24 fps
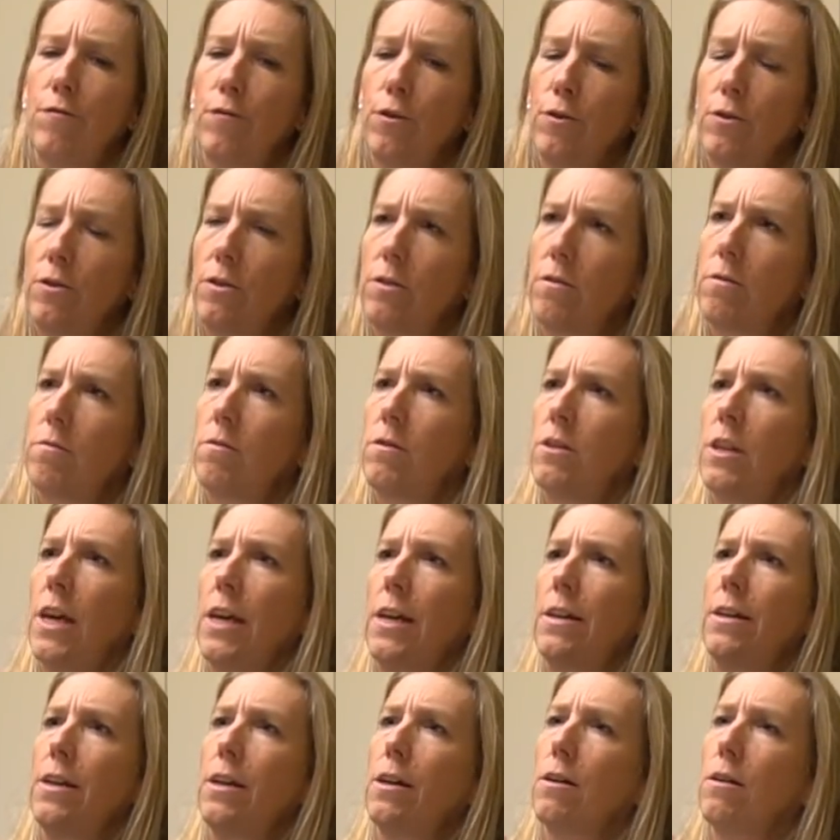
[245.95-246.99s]
for
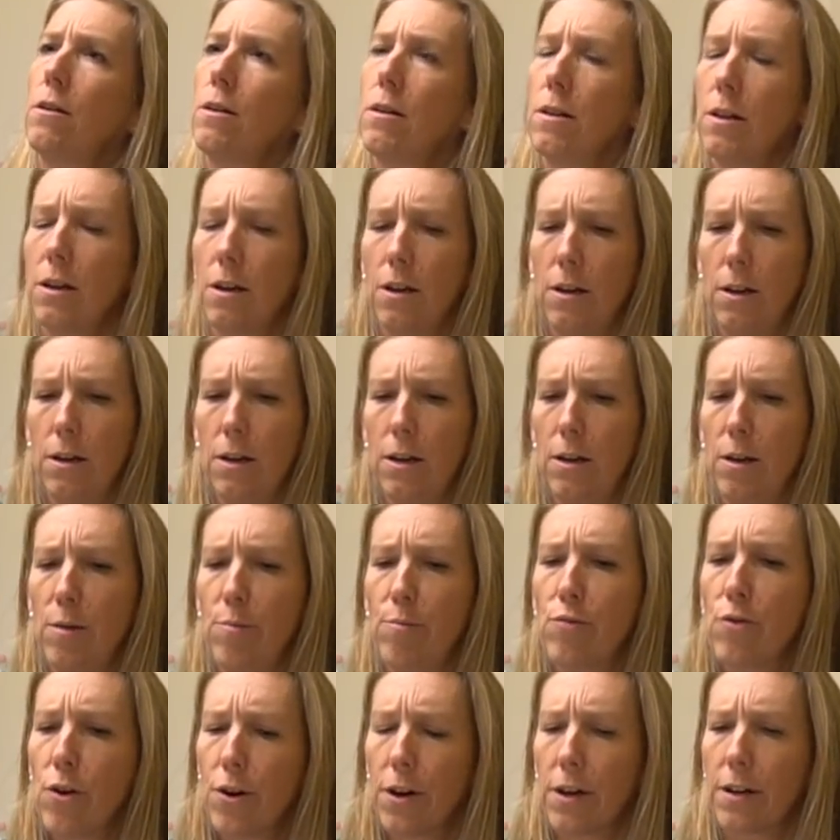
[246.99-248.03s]

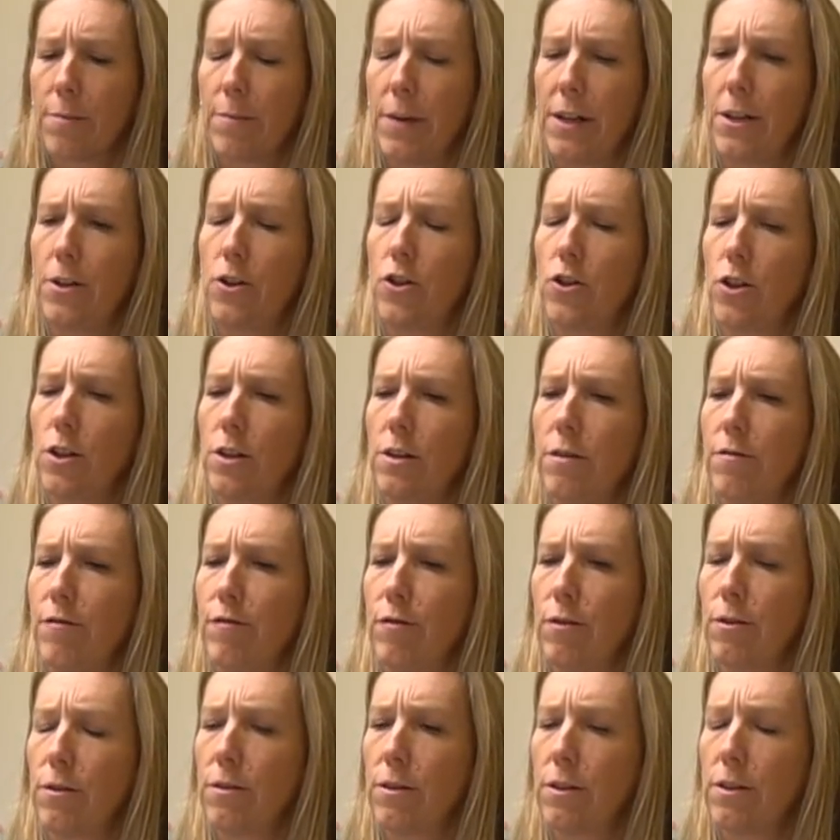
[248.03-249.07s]
technical product manager
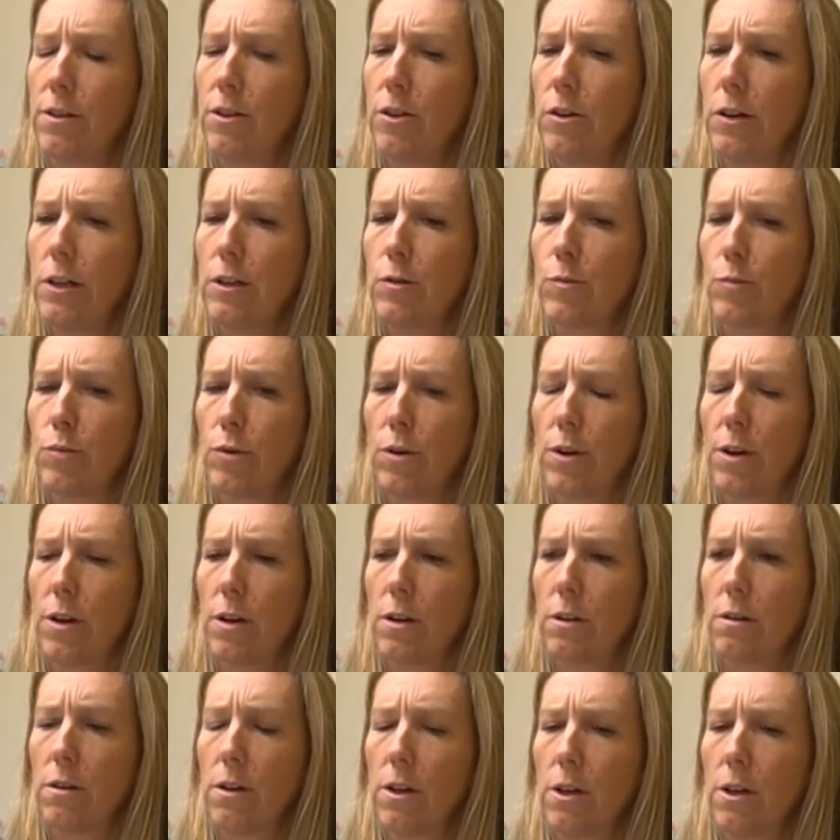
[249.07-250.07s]
for the CRS product.